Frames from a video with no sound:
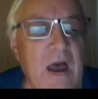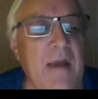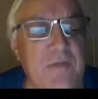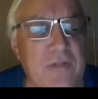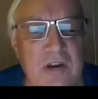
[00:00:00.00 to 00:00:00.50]

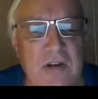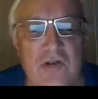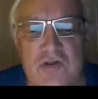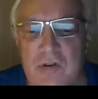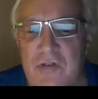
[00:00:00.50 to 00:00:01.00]
Time
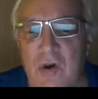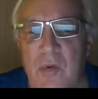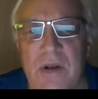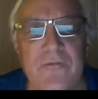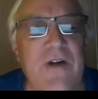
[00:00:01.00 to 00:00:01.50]
signature, and
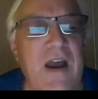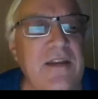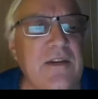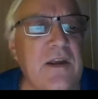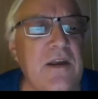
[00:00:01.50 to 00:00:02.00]
so on. And
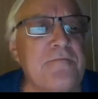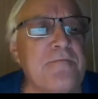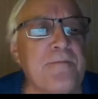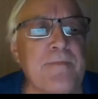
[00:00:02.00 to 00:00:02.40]
finally,